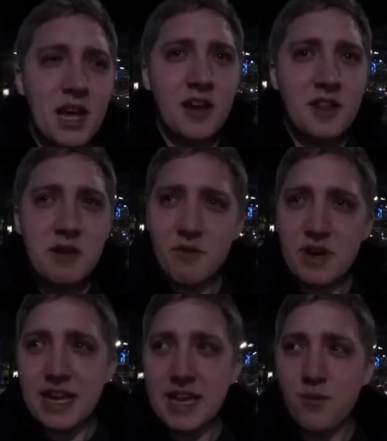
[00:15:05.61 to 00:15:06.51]
And I think
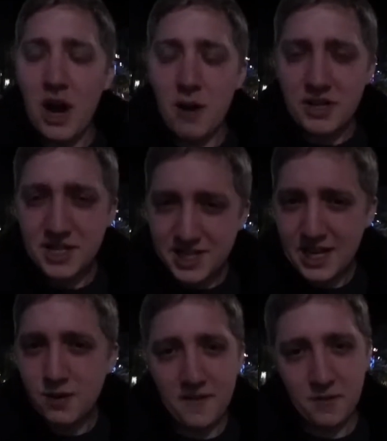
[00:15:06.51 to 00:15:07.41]
really what I want you to
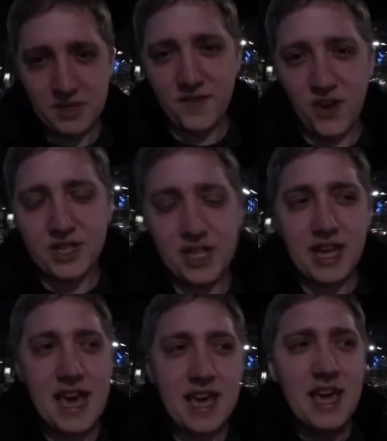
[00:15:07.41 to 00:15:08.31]
take away from this vlog
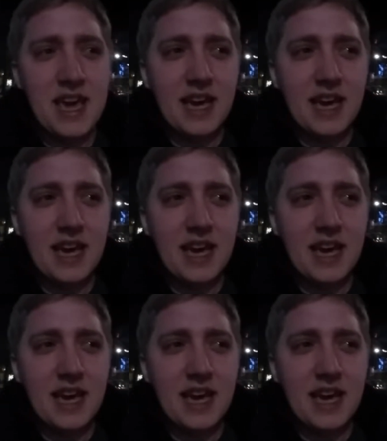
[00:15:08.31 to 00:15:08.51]
today